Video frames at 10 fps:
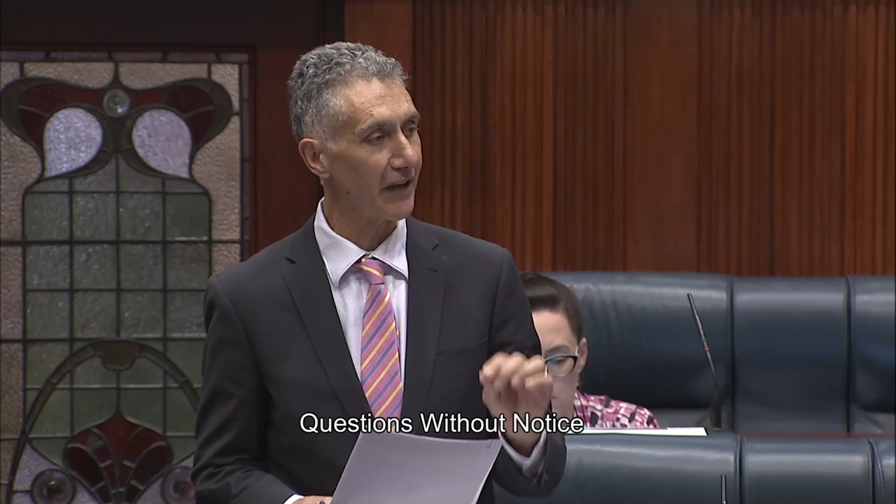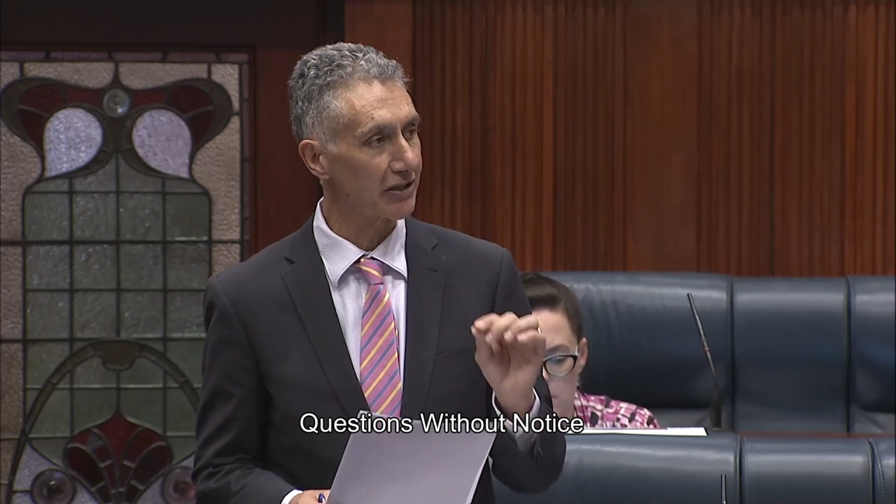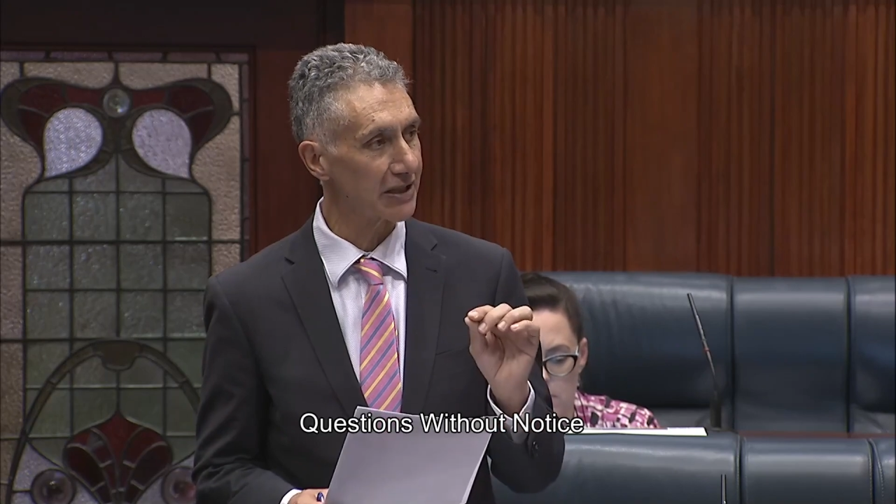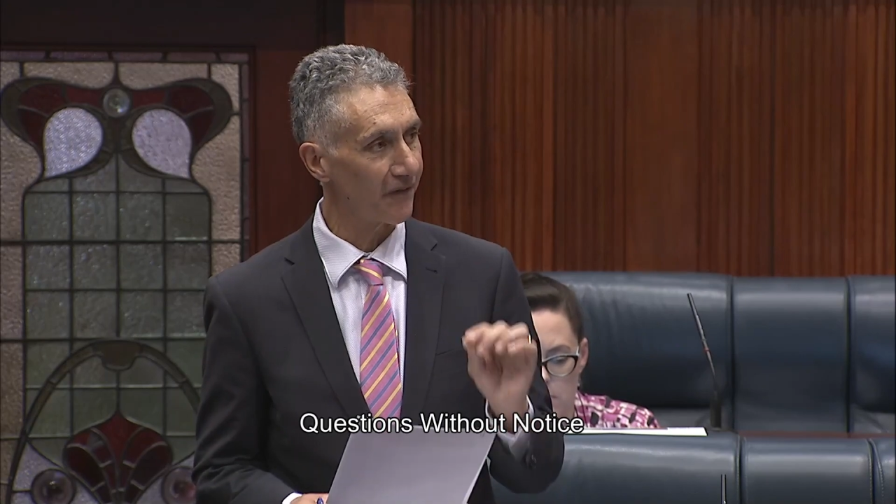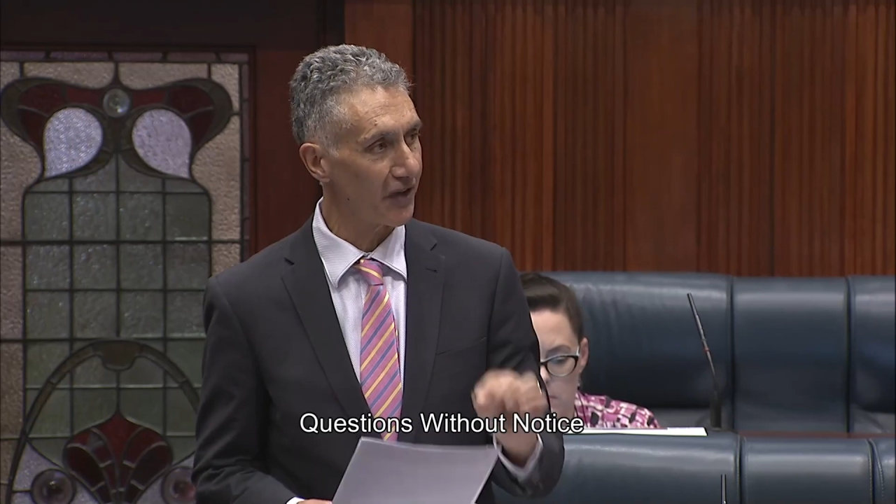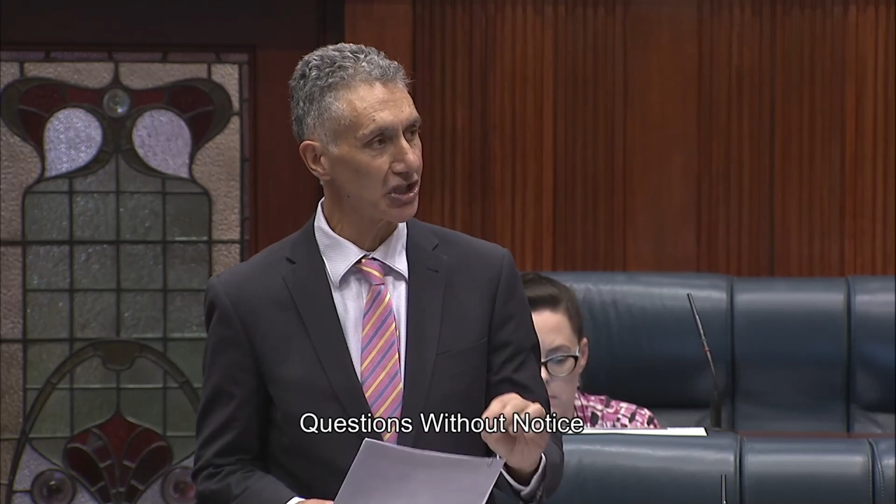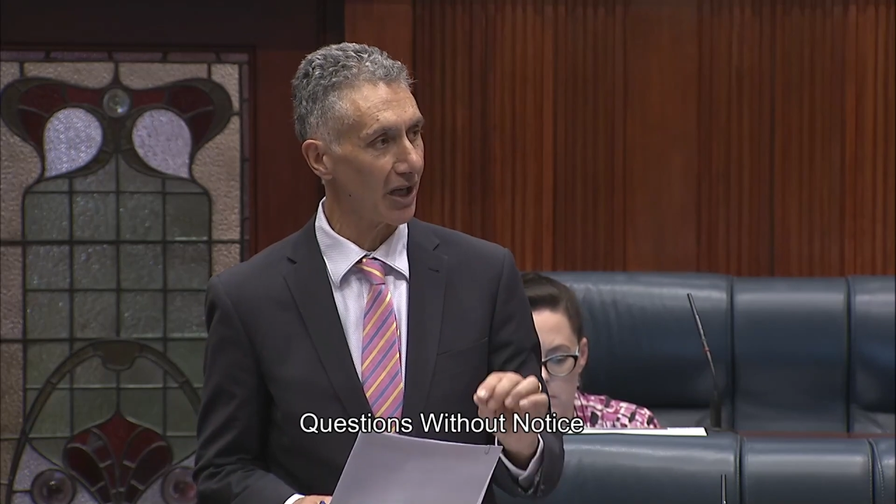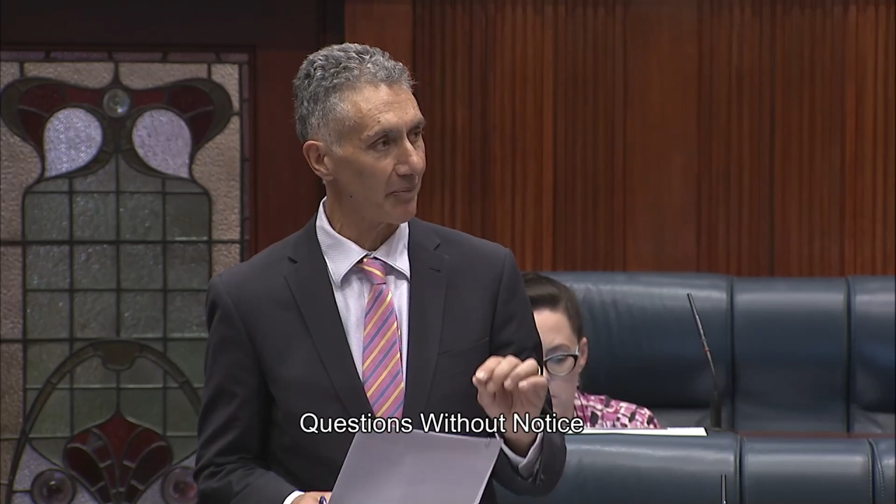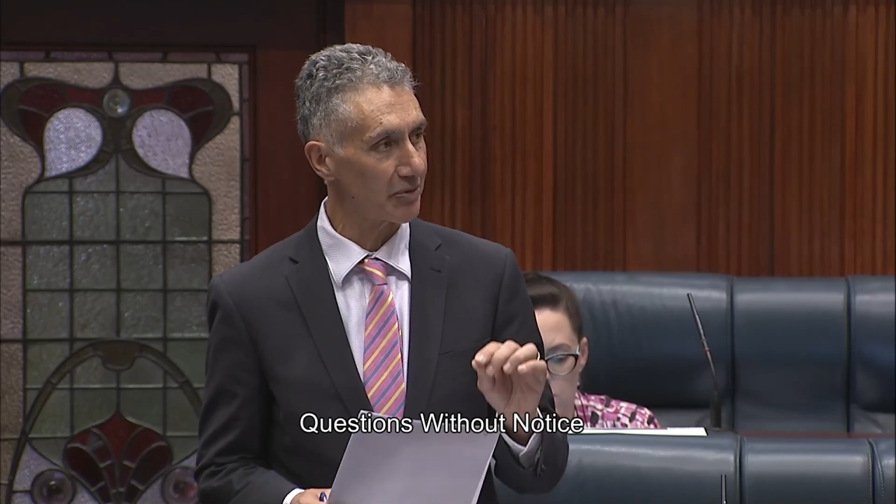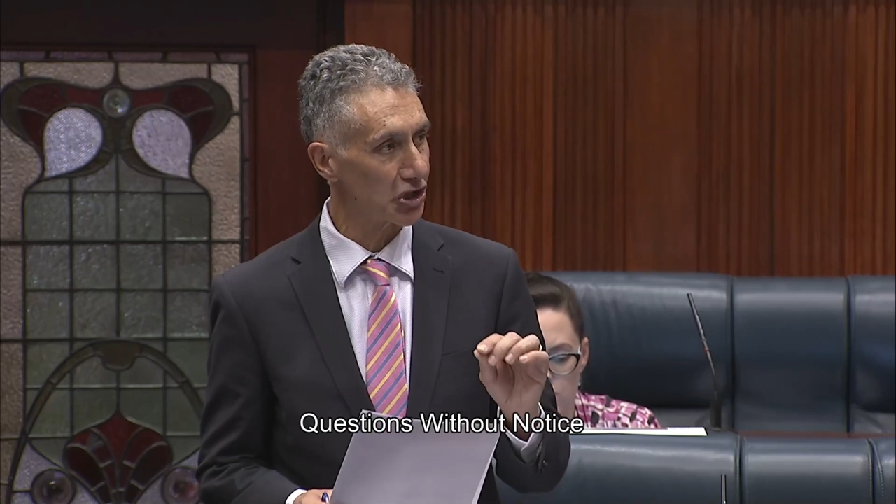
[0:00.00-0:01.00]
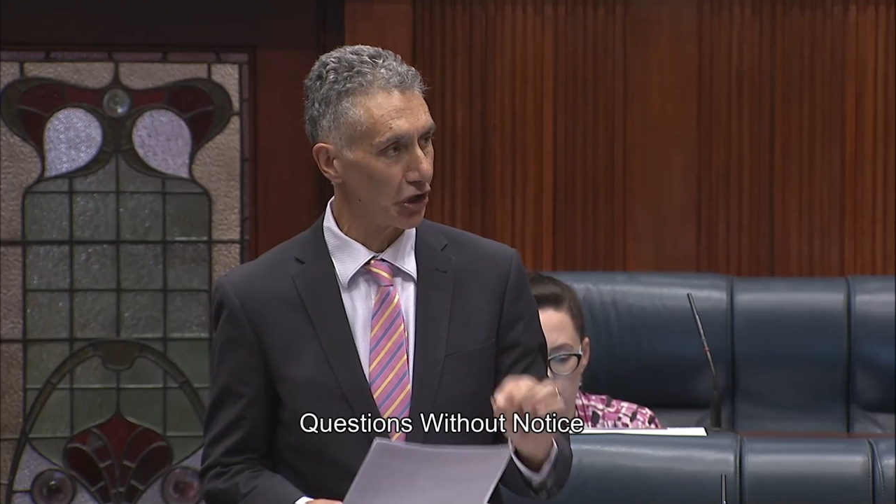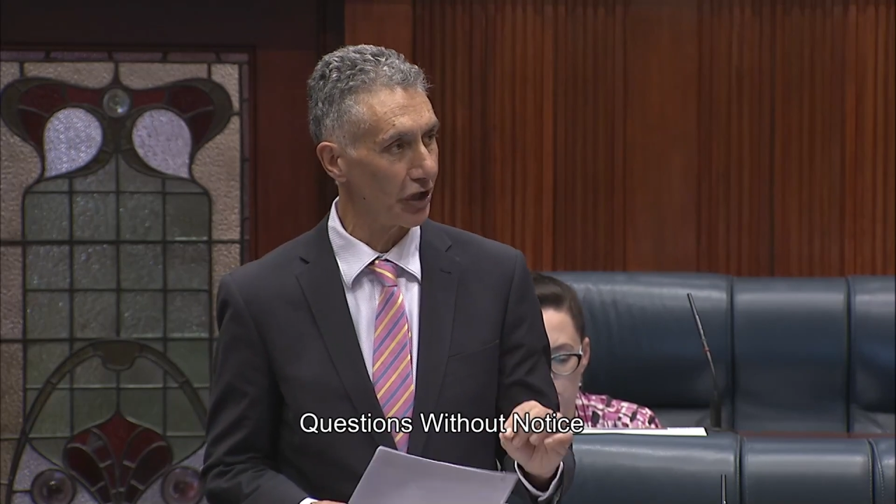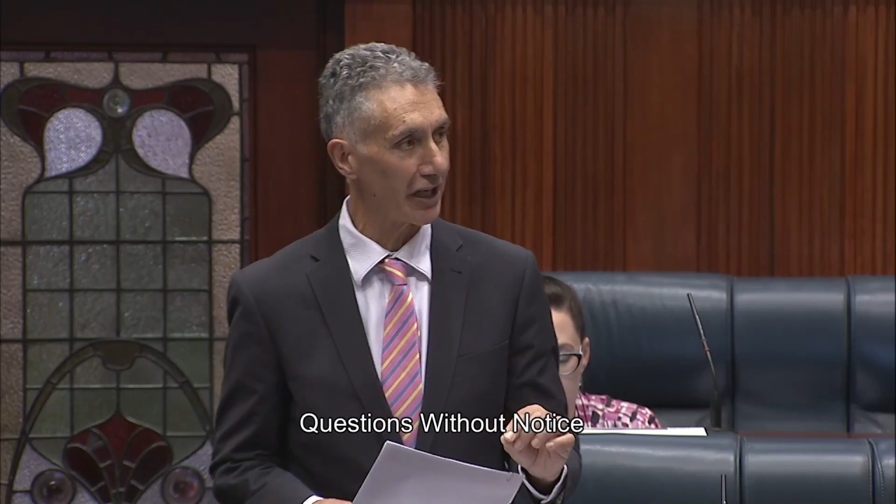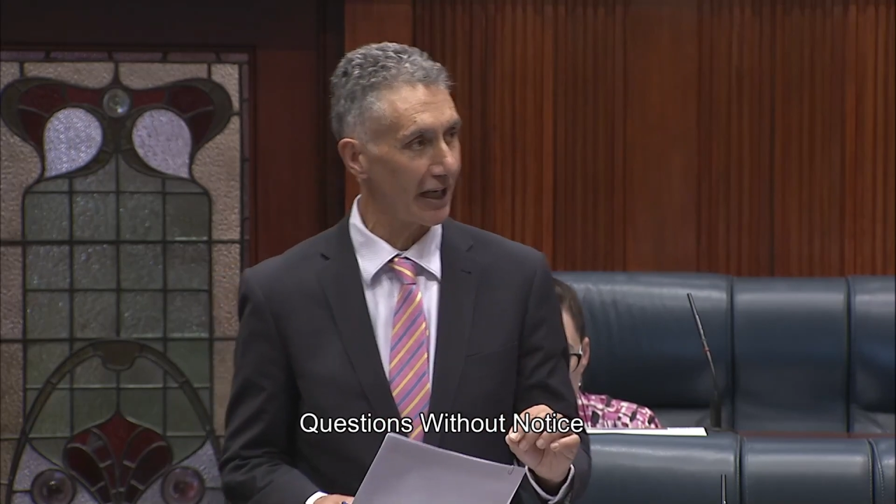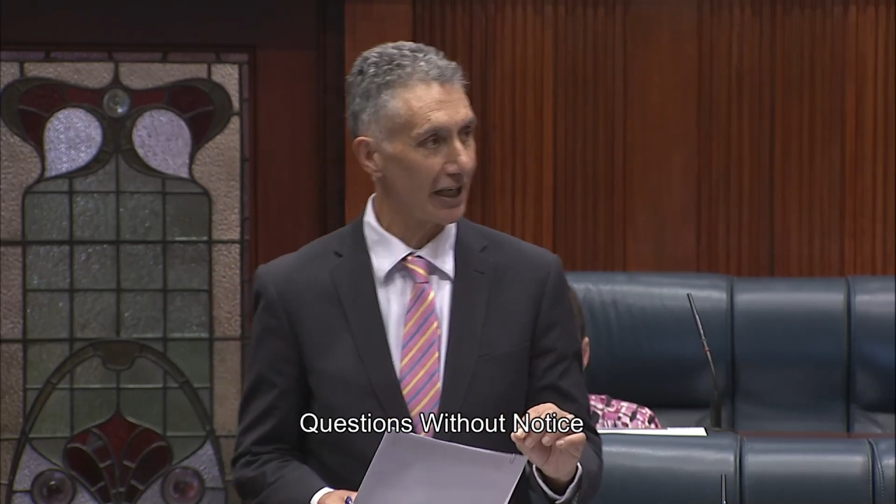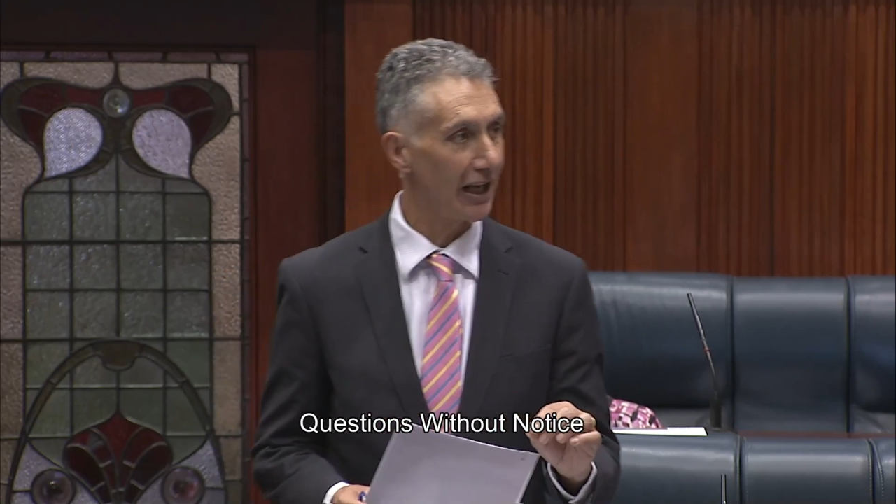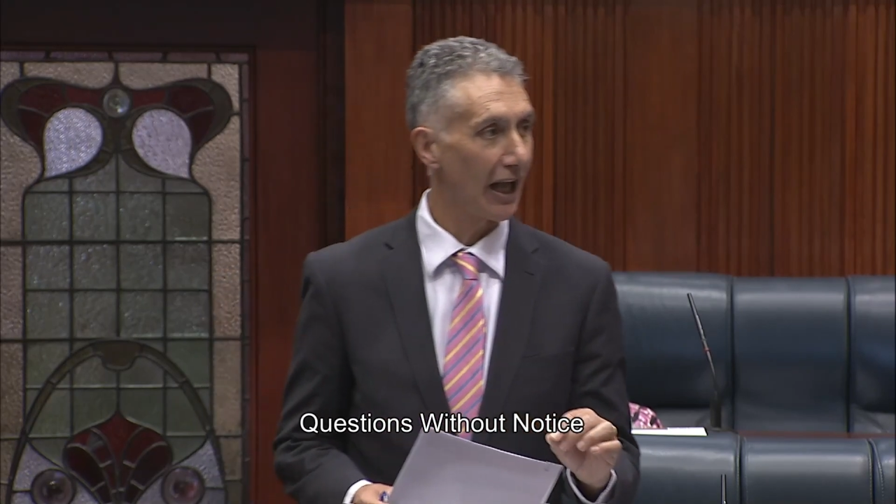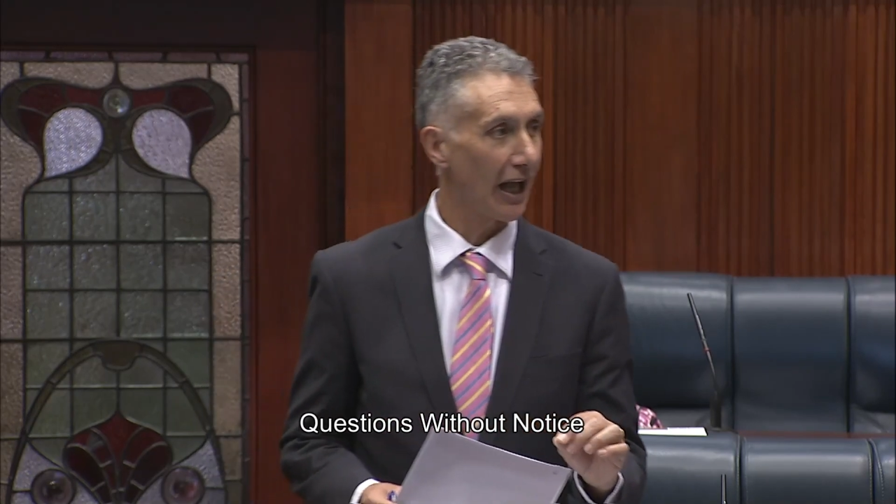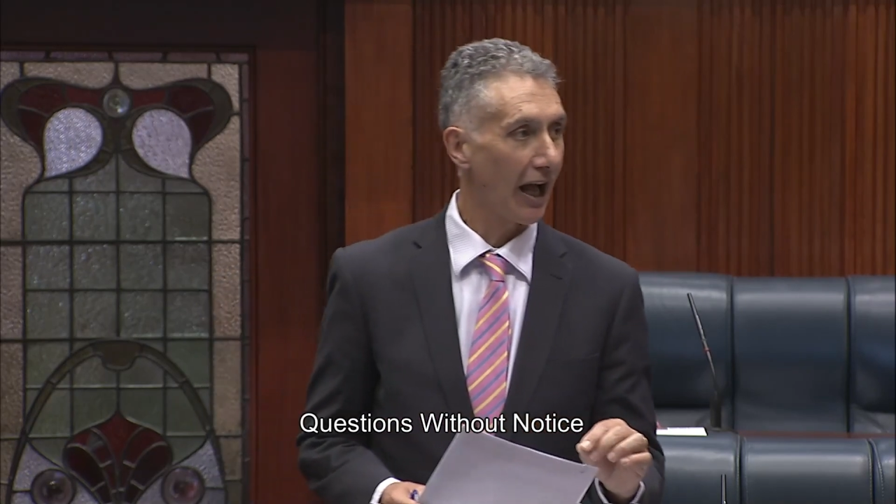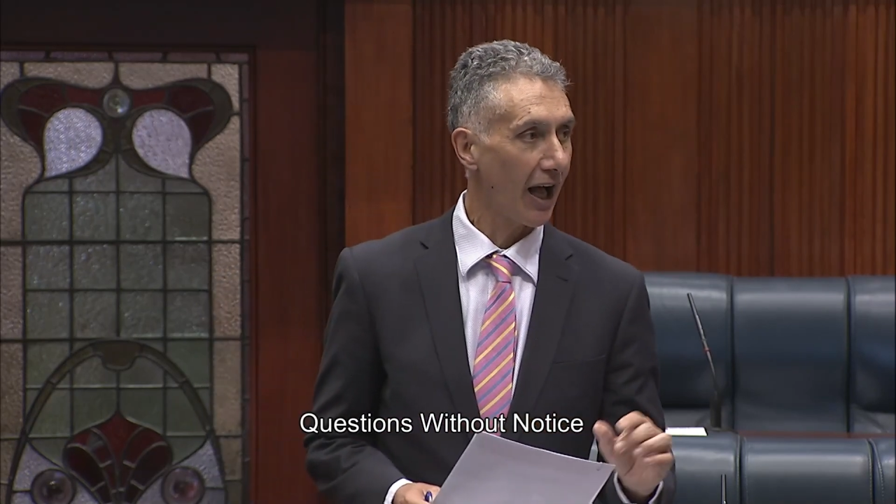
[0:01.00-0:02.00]

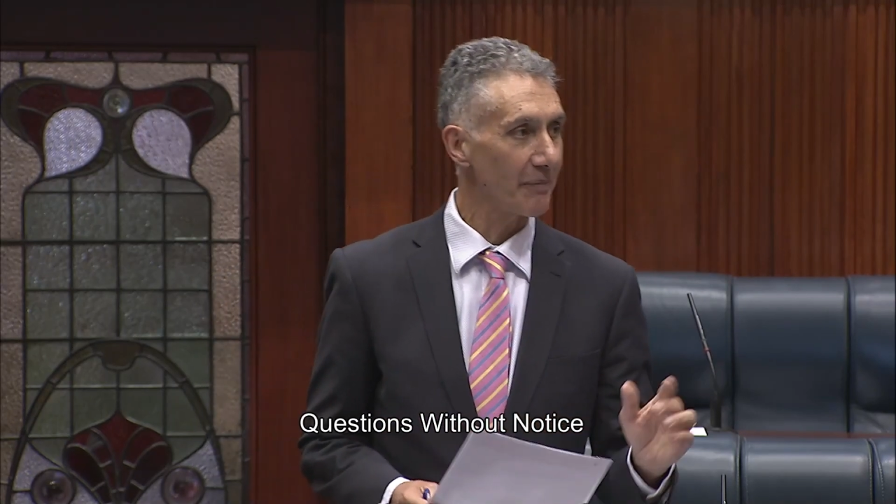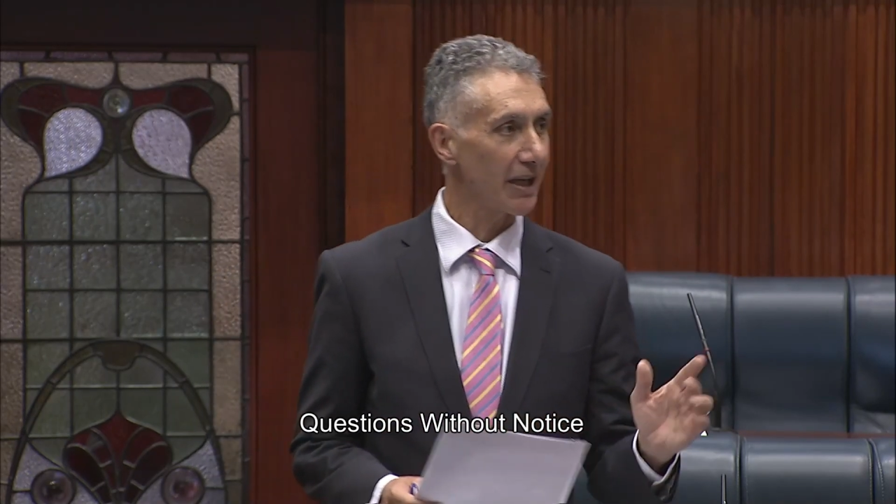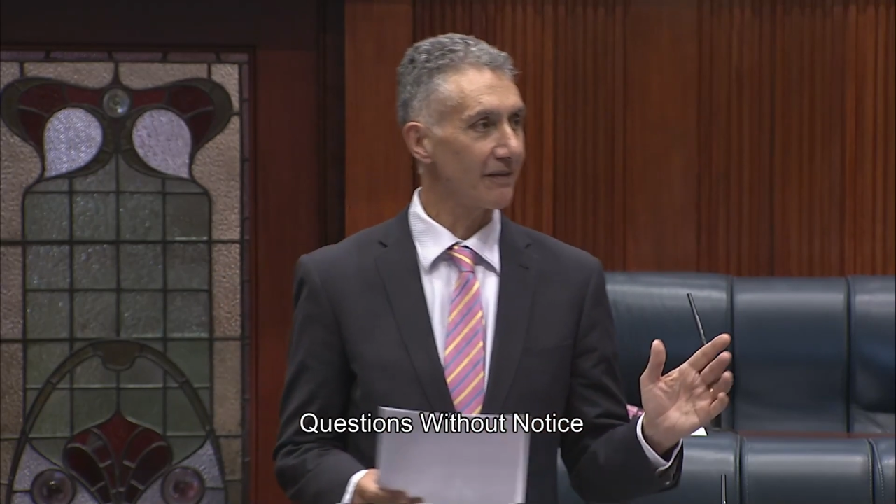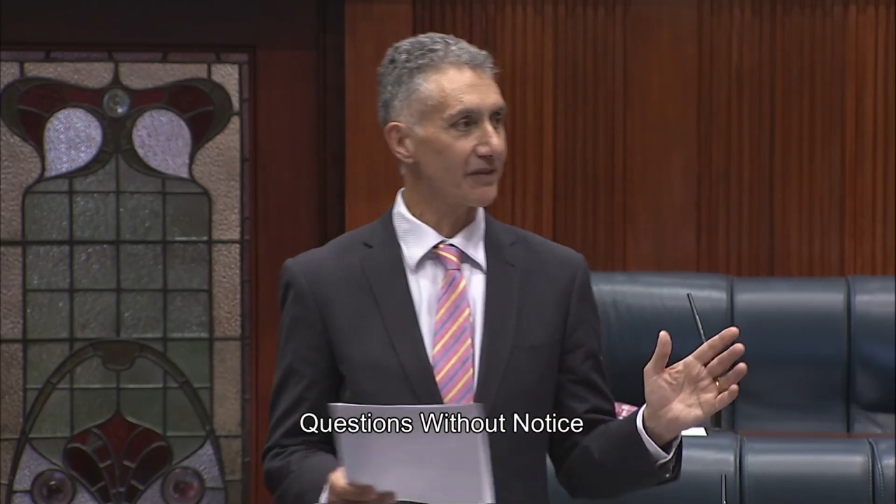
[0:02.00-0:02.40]
I mean,